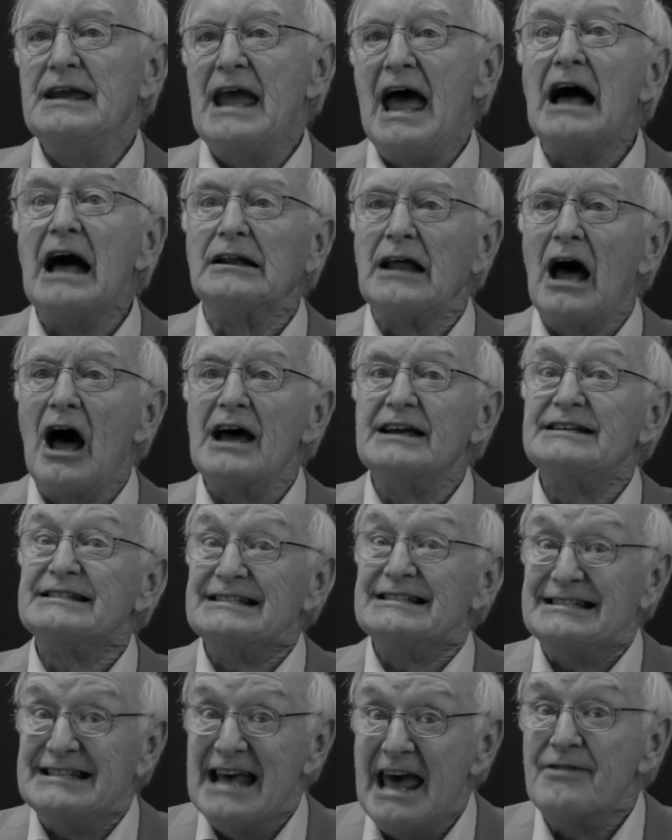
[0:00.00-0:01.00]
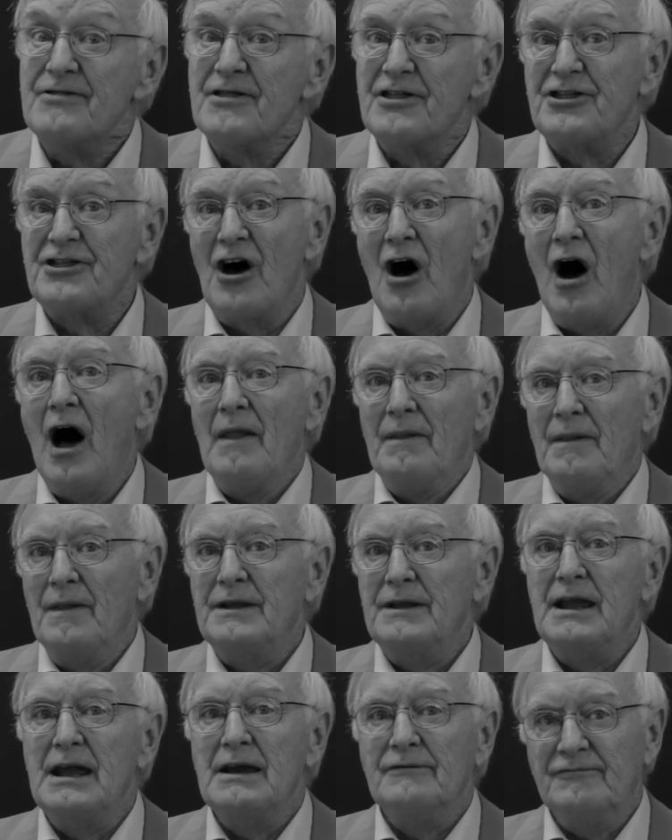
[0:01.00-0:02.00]
The Allies then
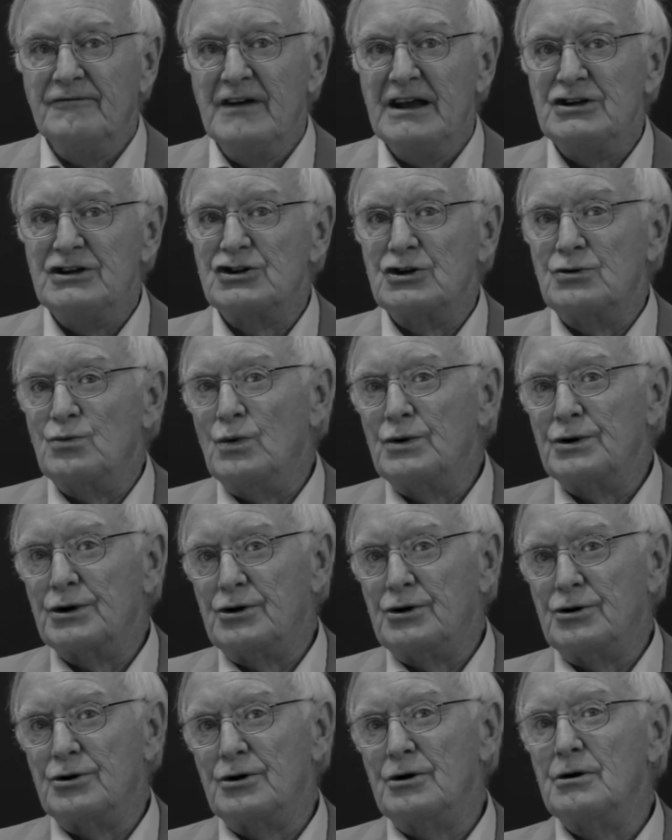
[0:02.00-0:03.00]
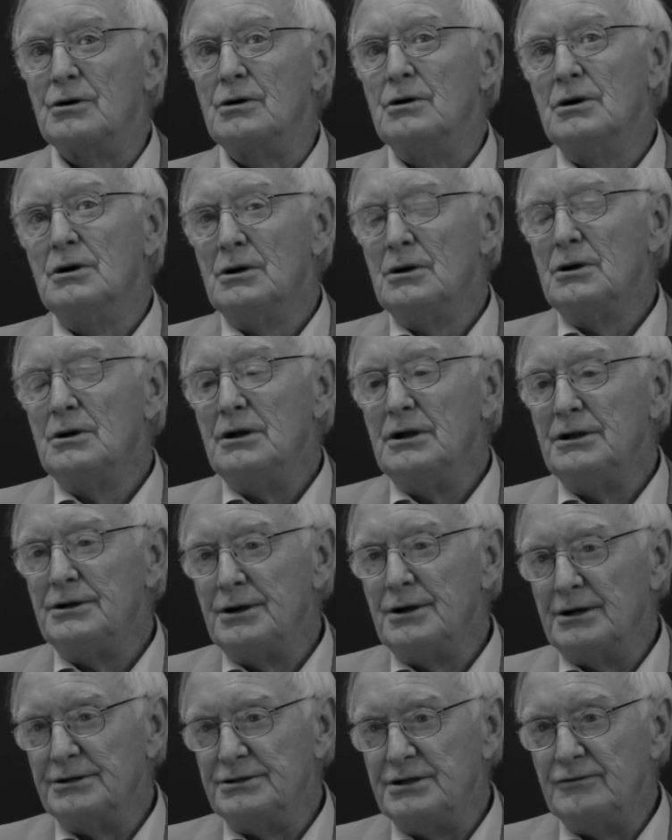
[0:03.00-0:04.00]
thought the invasion would occur
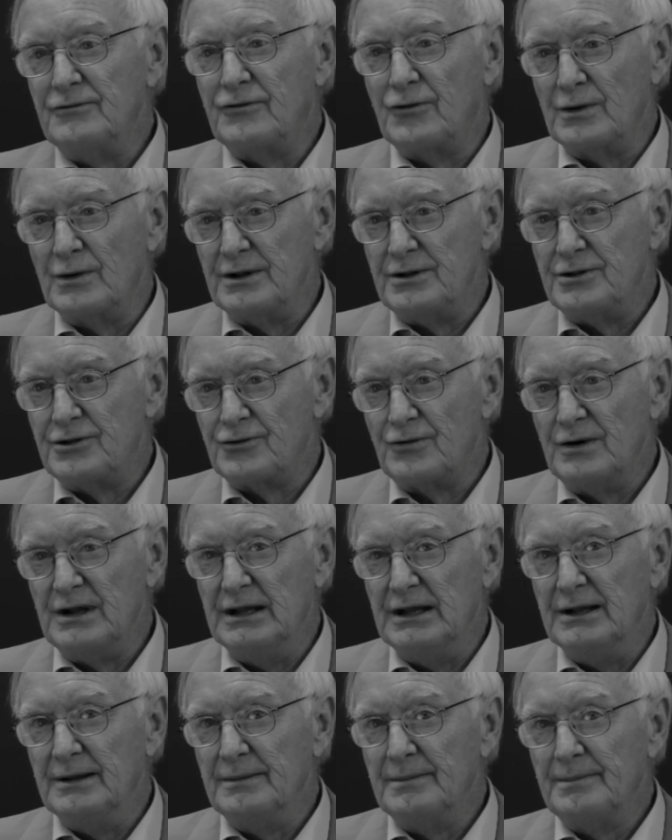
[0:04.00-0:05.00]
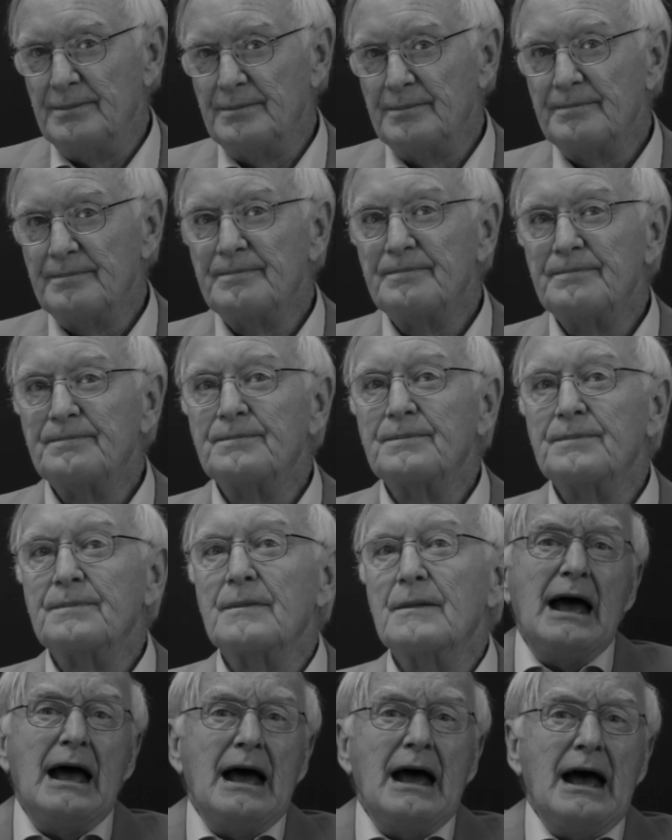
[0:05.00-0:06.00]
in 1943.
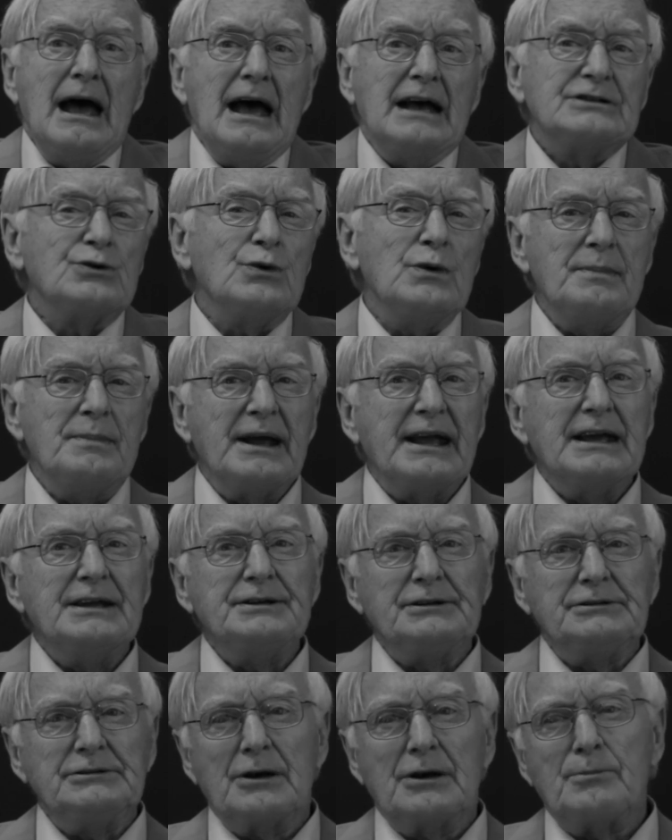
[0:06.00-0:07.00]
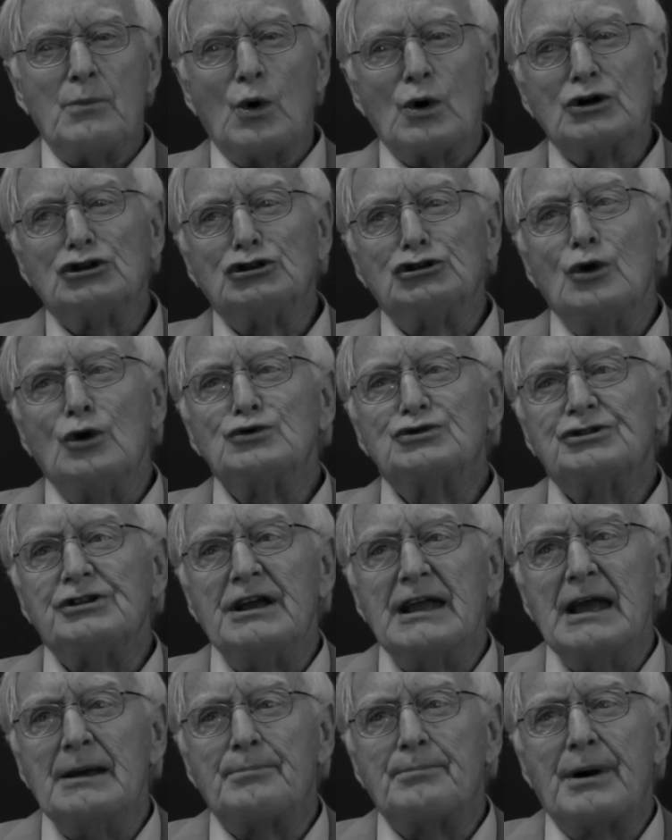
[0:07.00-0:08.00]
As we begin to look more
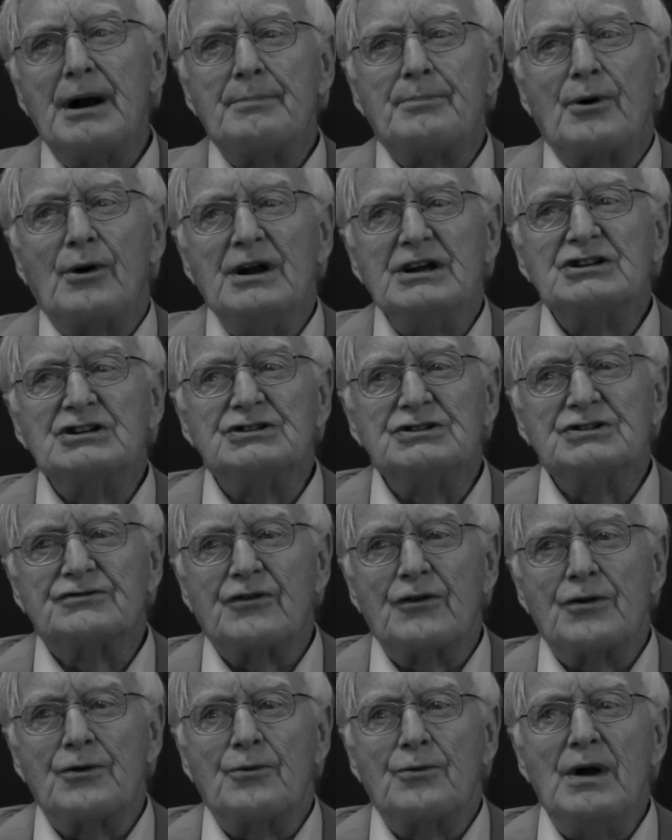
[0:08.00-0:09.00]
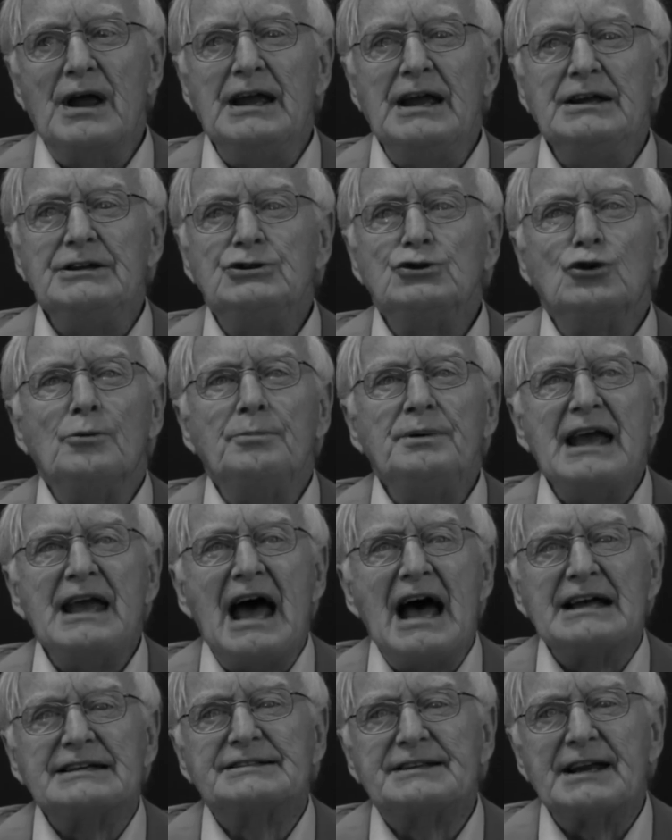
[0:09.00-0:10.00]
closely at preparations for the raid, you will be
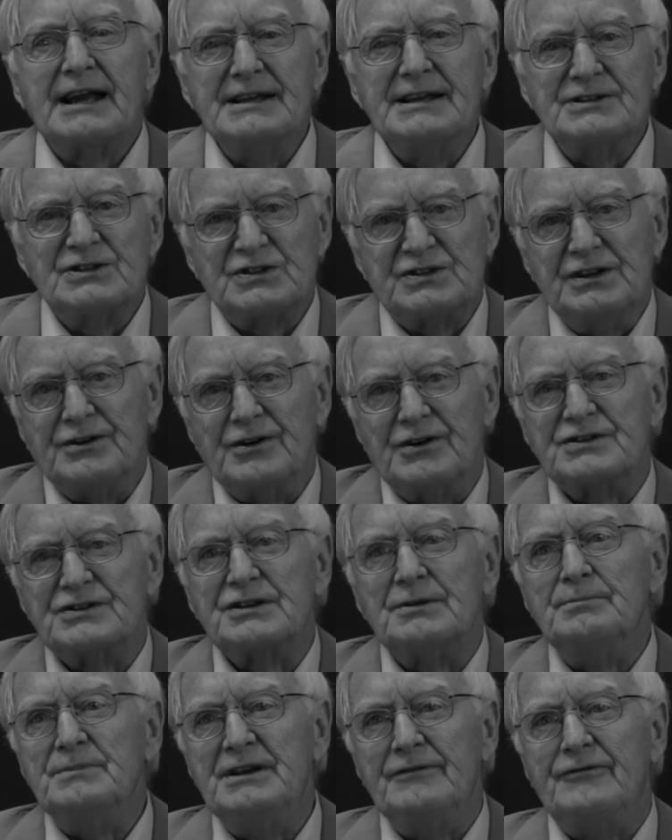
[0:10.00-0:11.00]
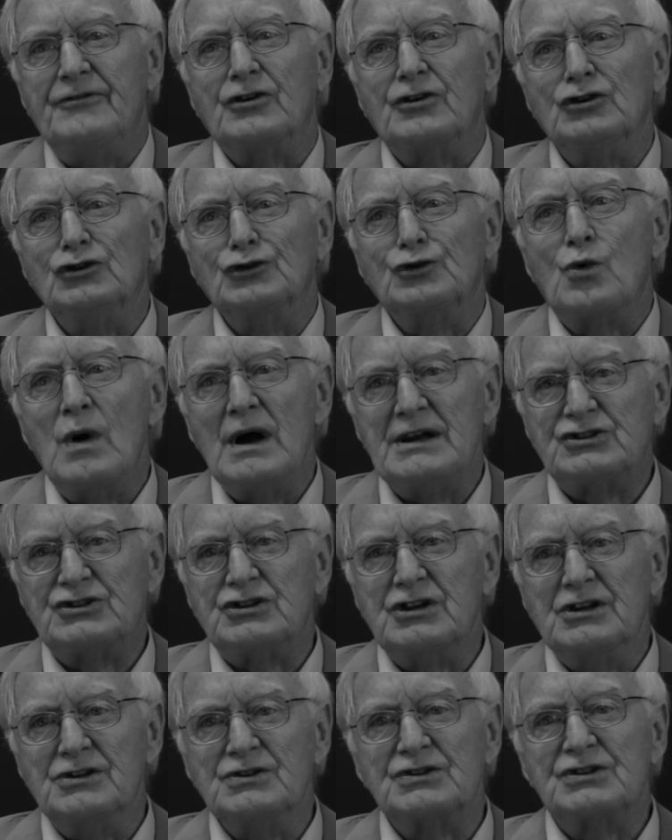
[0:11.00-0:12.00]
asked to consider some difficult
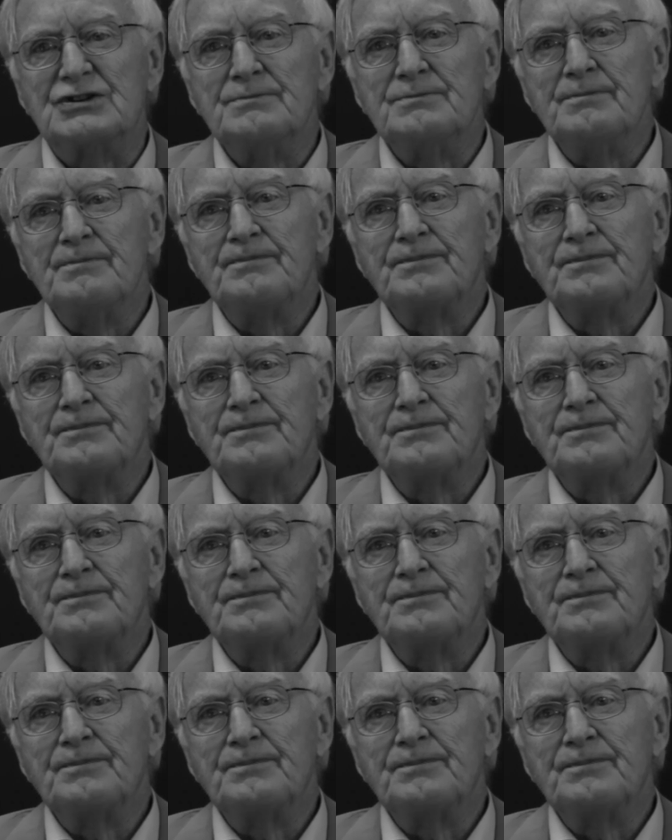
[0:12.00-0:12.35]
questions.